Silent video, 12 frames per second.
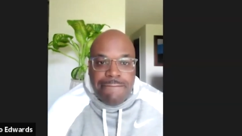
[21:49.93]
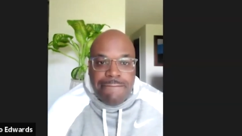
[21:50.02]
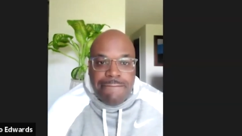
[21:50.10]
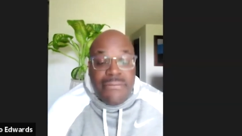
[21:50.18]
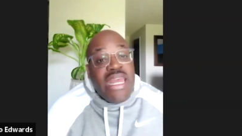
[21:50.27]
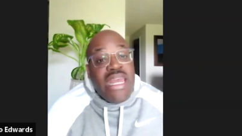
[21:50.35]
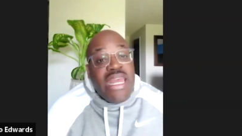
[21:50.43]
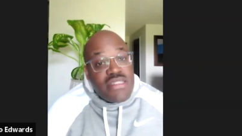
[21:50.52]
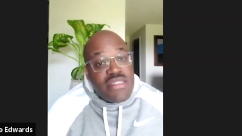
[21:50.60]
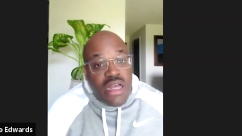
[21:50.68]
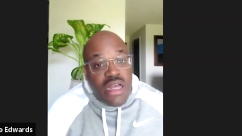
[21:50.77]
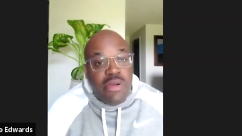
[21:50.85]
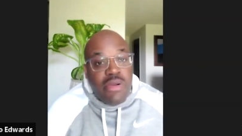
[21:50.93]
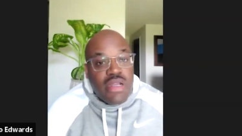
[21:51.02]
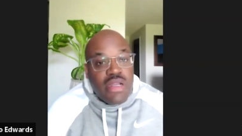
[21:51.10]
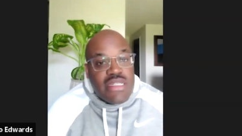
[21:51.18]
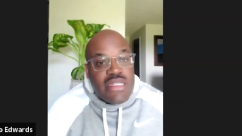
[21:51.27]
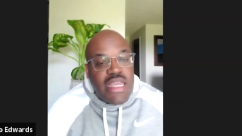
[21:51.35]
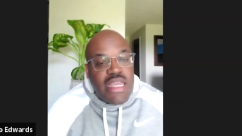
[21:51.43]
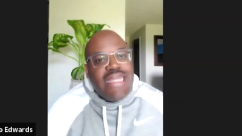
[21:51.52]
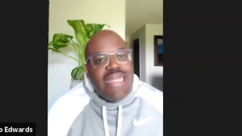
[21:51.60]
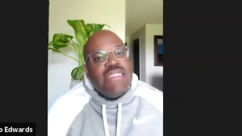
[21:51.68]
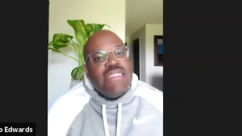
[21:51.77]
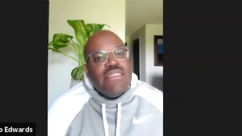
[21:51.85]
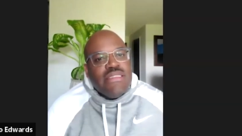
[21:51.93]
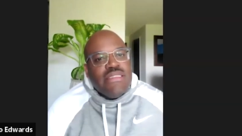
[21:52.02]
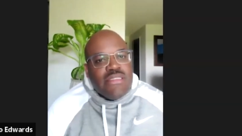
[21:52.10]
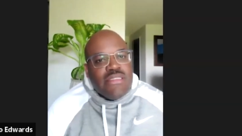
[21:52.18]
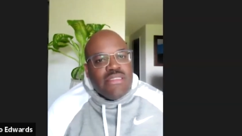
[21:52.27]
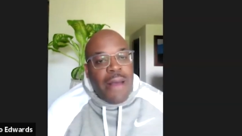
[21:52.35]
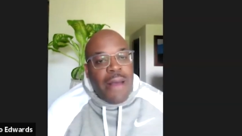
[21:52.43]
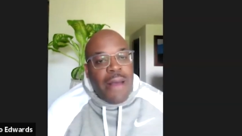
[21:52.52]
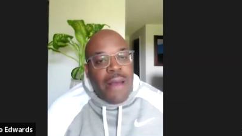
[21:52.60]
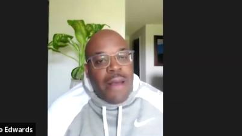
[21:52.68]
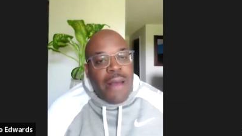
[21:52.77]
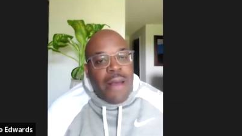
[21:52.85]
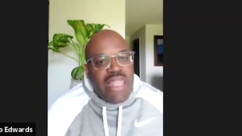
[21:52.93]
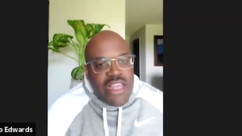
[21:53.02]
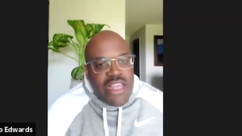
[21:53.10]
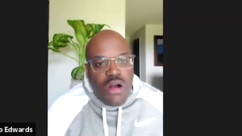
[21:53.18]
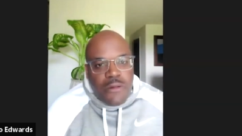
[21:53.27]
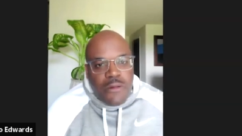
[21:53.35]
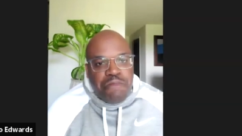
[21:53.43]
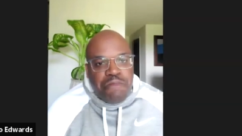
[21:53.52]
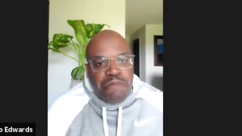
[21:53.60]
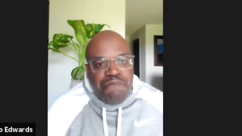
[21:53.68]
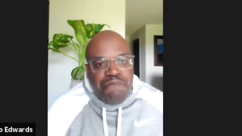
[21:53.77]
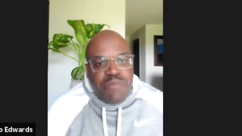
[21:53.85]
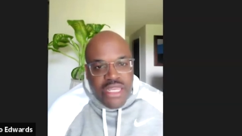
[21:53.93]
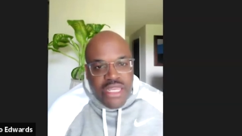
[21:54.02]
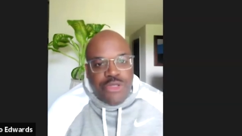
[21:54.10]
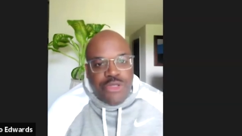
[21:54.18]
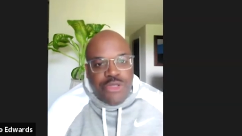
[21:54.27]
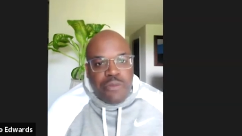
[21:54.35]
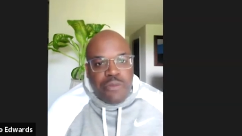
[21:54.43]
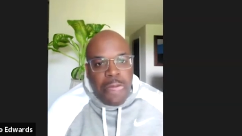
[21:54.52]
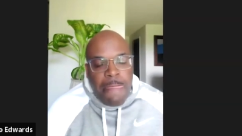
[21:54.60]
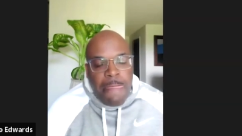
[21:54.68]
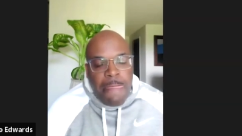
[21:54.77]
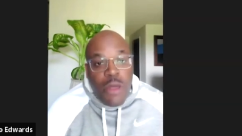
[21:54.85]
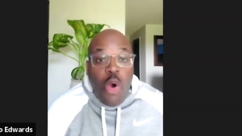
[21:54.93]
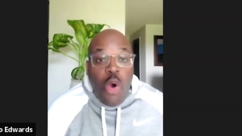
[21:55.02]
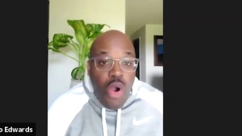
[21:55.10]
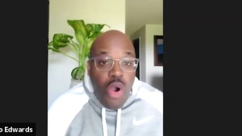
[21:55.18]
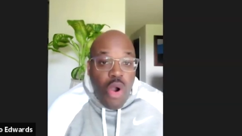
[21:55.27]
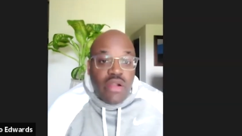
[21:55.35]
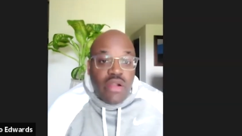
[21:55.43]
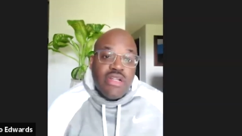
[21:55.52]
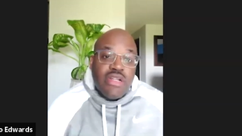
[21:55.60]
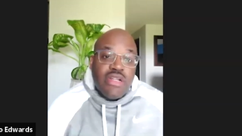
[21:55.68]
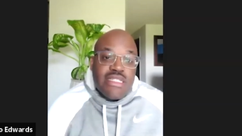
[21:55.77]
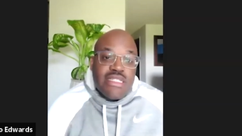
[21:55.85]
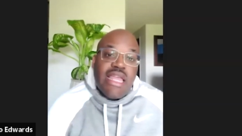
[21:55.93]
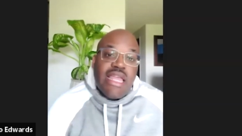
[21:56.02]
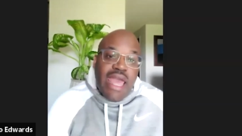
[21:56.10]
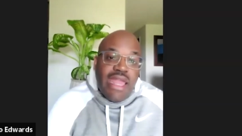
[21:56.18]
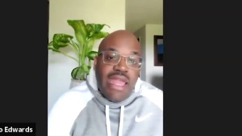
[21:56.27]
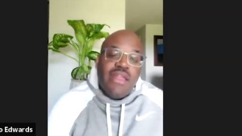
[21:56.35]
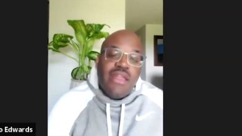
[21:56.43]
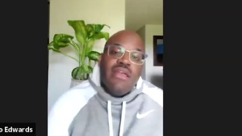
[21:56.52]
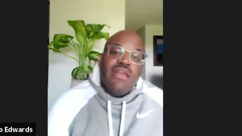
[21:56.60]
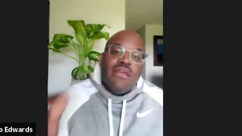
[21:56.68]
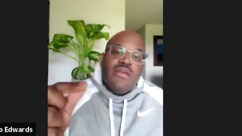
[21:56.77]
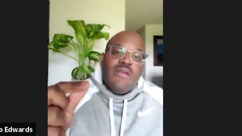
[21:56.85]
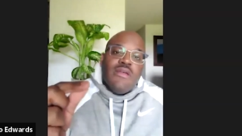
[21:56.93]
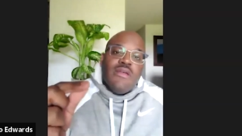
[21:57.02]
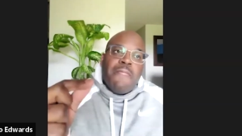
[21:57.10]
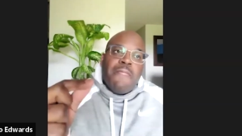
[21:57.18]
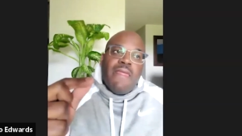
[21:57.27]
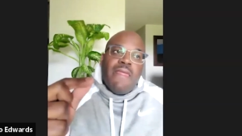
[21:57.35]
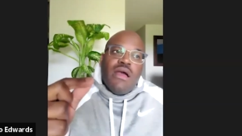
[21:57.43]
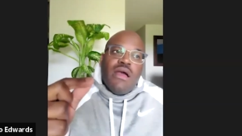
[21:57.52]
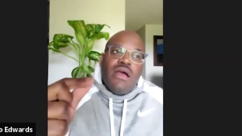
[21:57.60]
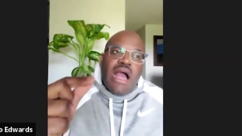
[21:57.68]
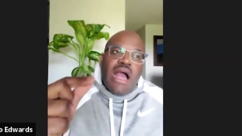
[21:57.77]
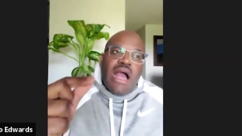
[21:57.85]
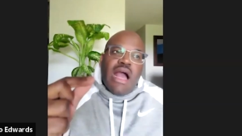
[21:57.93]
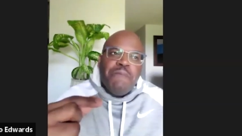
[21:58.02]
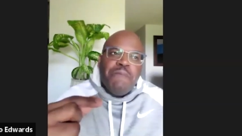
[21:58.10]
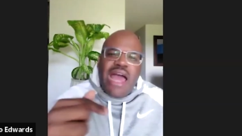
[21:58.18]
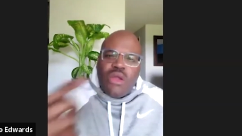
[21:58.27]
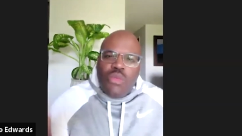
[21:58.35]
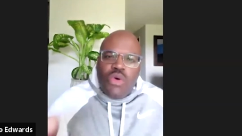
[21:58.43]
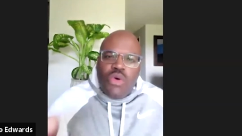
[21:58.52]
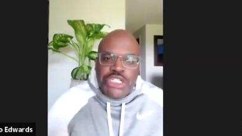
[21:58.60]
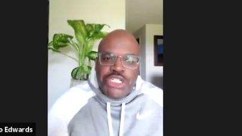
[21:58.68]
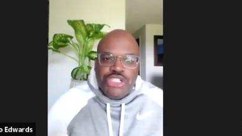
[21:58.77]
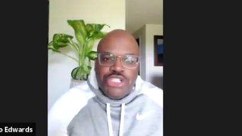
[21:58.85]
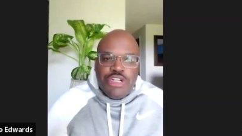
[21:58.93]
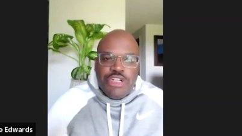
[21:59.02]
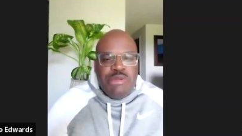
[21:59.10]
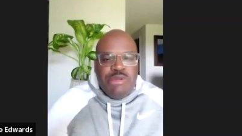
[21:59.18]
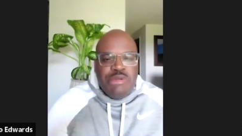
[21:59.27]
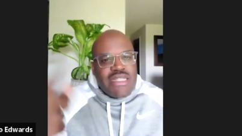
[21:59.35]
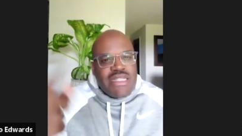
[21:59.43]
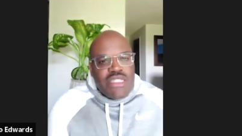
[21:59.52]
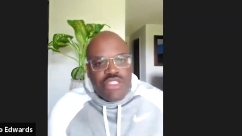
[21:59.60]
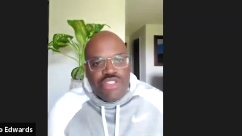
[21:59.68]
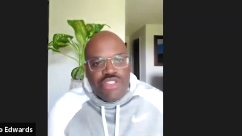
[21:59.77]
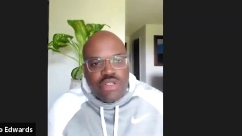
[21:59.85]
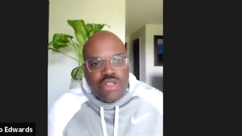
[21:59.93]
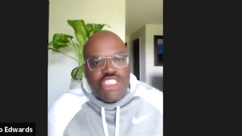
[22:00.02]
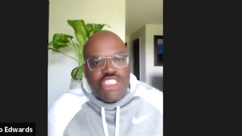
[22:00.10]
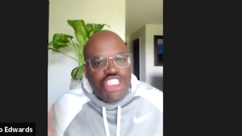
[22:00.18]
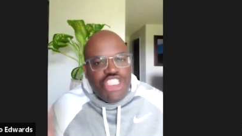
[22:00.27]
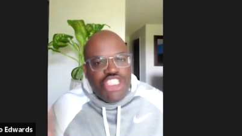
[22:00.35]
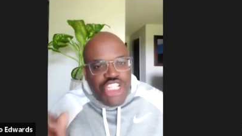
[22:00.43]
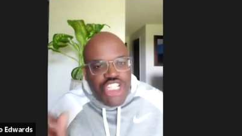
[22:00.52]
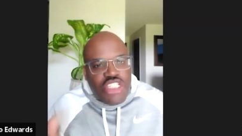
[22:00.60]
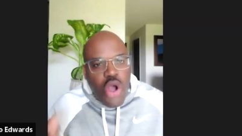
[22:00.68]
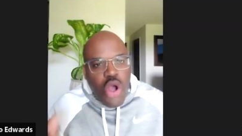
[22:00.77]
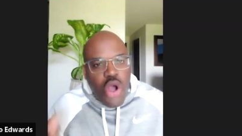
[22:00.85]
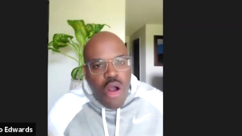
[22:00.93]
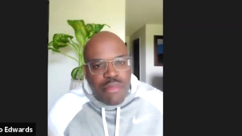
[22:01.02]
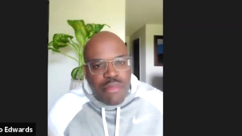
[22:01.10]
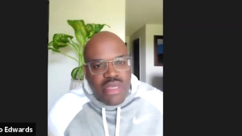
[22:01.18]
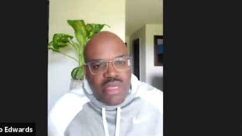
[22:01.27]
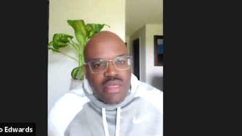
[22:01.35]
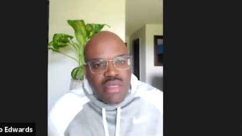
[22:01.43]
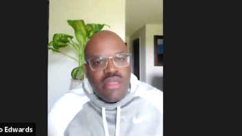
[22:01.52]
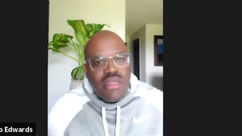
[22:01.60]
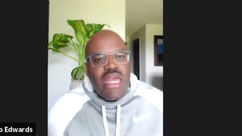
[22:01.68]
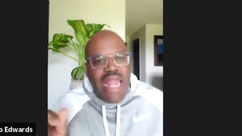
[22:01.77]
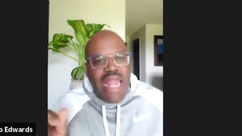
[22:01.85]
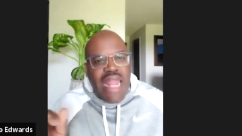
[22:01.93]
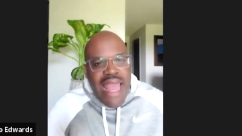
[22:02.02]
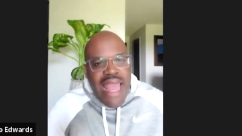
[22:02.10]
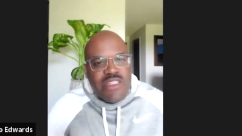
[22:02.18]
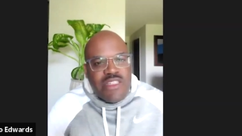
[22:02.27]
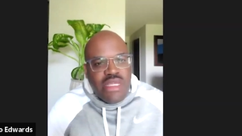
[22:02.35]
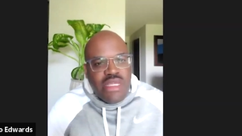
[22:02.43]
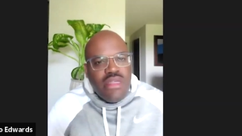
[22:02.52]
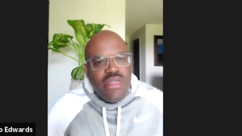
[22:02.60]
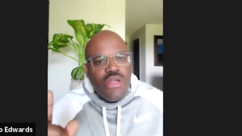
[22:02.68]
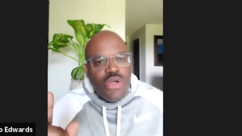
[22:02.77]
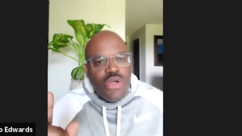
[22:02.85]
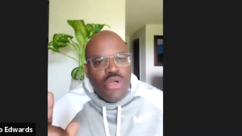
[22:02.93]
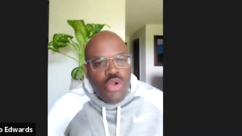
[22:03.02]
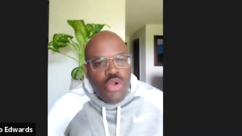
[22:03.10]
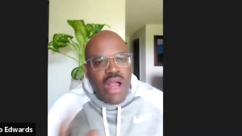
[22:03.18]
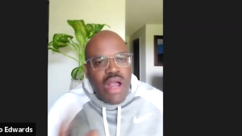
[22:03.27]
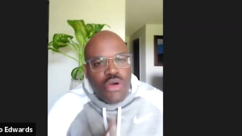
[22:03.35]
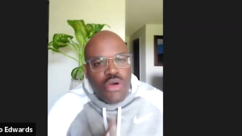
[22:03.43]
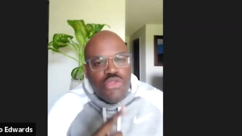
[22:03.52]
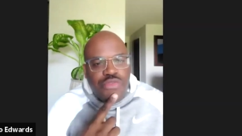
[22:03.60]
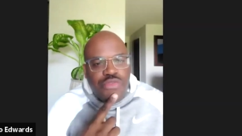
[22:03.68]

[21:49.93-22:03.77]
And some are going to say, I'm glad you called. Thank you. Or they're going to say, hey, well, I don't want insurance, but my sister, she just called me and asked me, who do I go through for